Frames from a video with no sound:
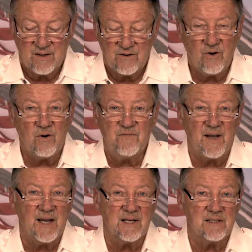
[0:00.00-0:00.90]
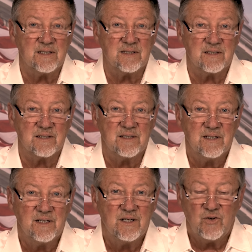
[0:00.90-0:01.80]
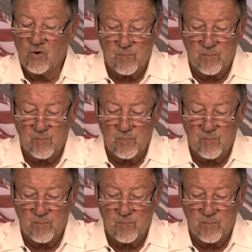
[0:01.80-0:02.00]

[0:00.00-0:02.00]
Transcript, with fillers: No advance, no